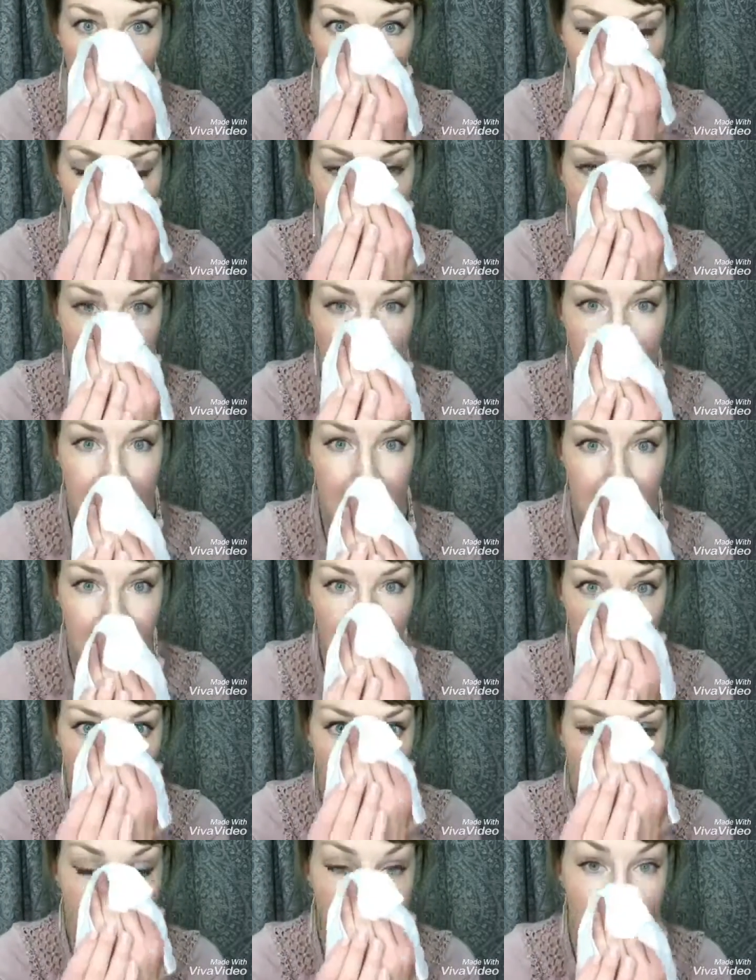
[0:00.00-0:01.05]
what this
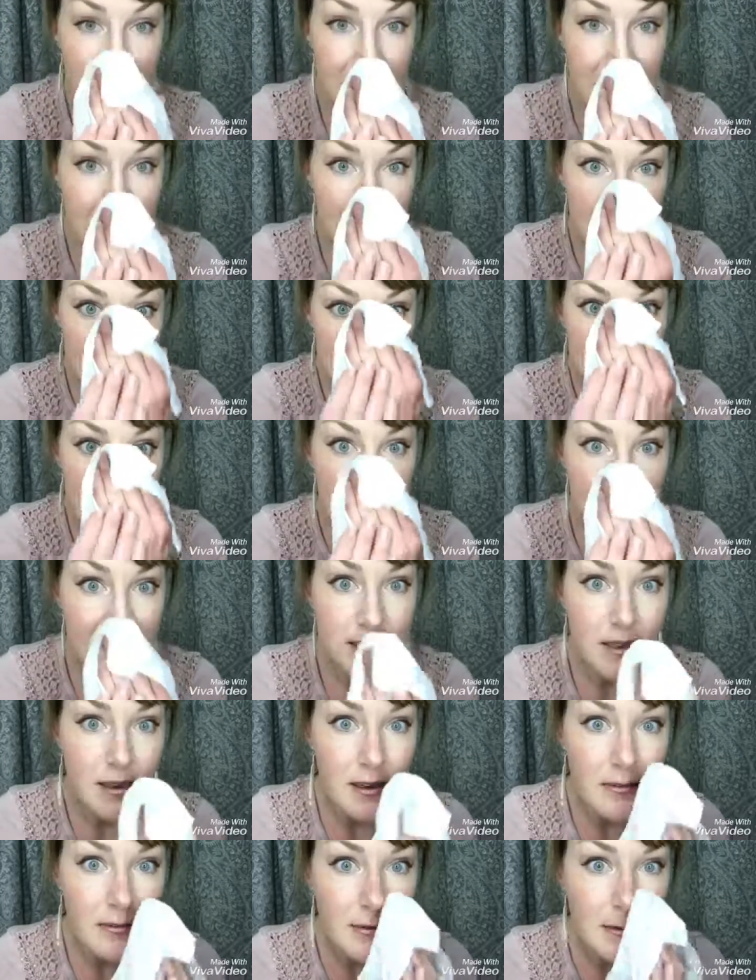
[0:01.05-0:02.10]
foundation is
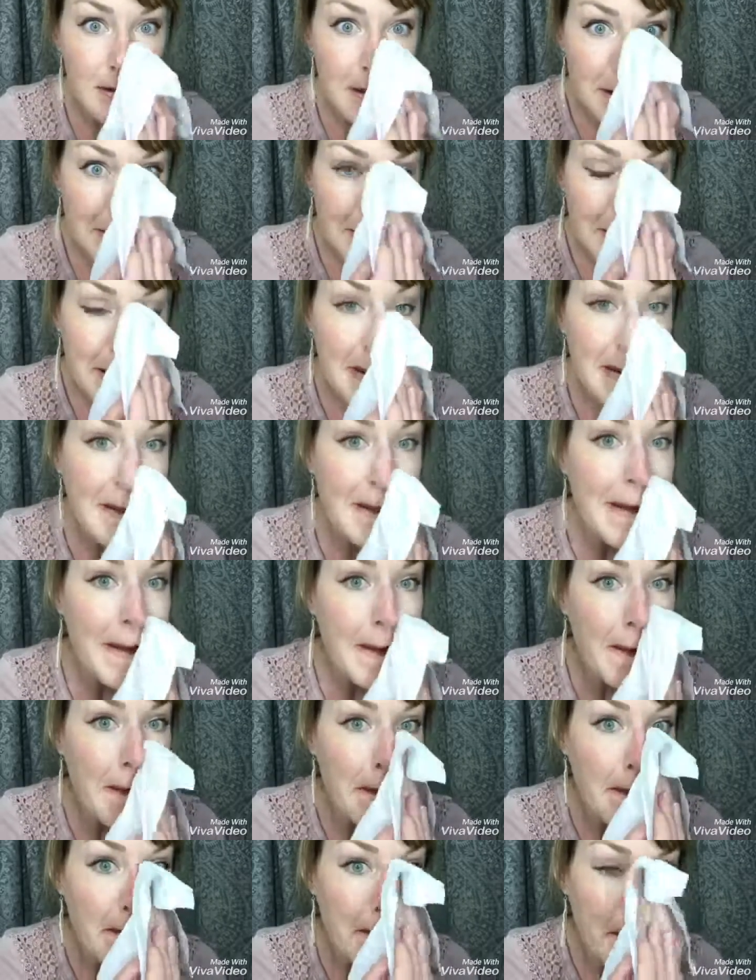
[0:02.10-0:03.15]
covering.
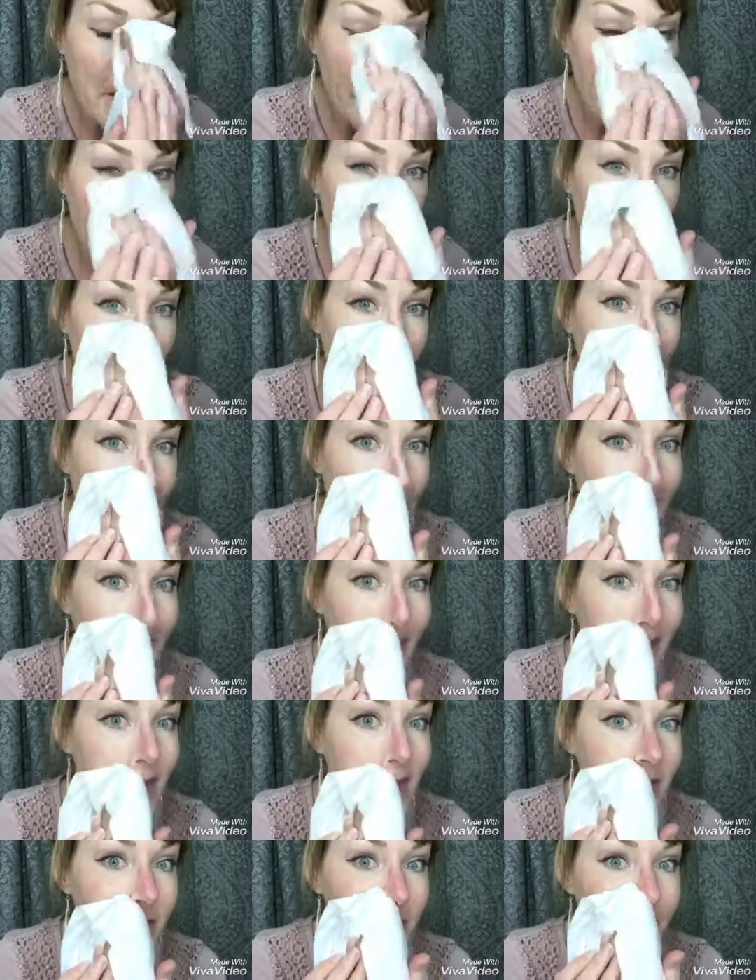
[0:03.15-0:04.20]
I
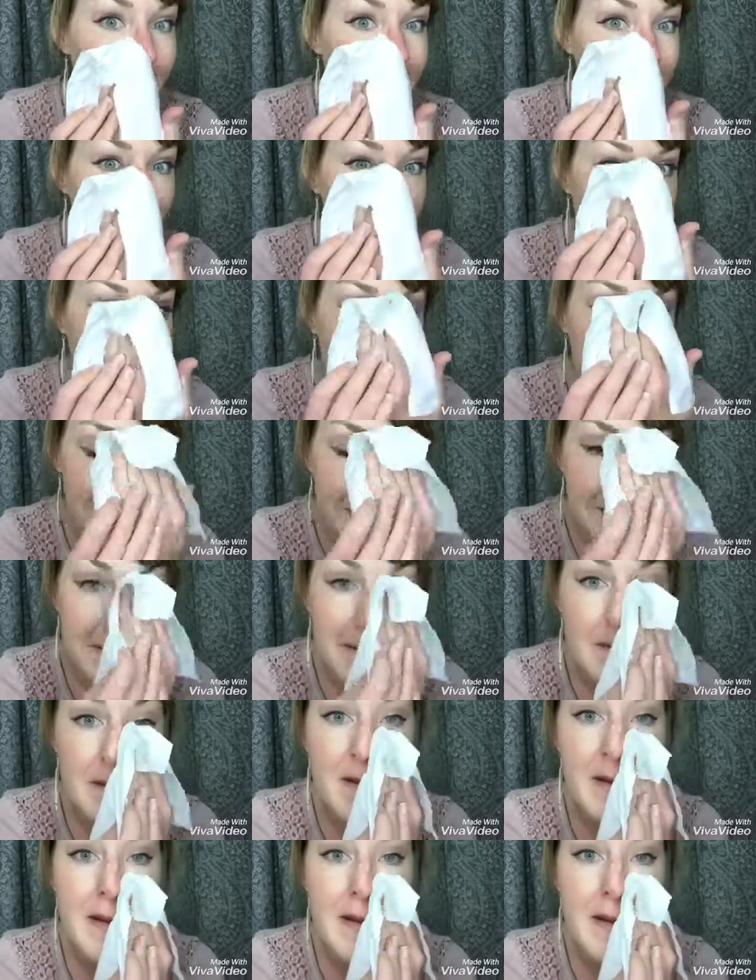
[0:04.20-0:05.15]
have very